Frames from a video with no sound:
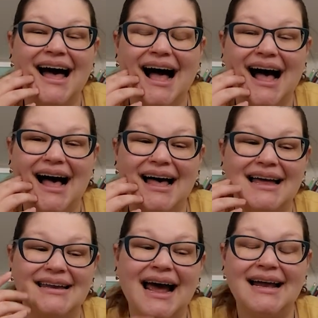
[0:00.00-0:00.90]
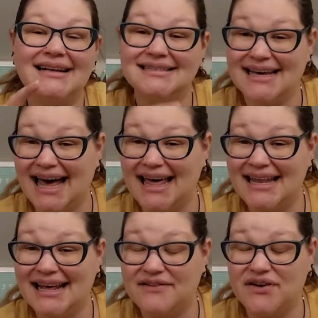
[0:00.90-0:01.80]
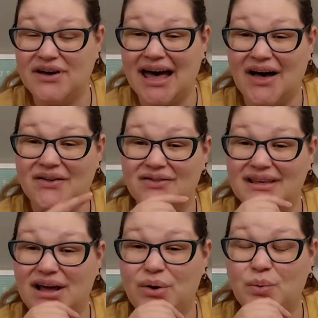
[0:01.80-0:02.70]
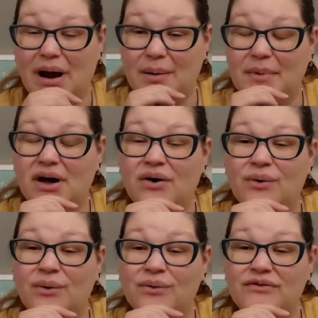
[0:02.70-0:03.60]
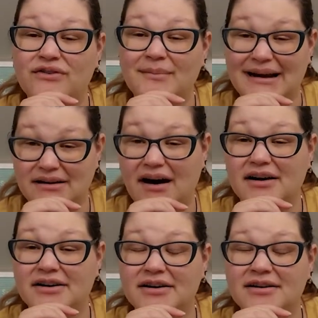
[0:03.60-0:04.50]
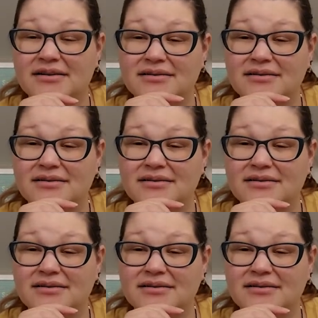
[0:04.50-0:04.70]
9 and 10 if you count the rainbow for my daughter.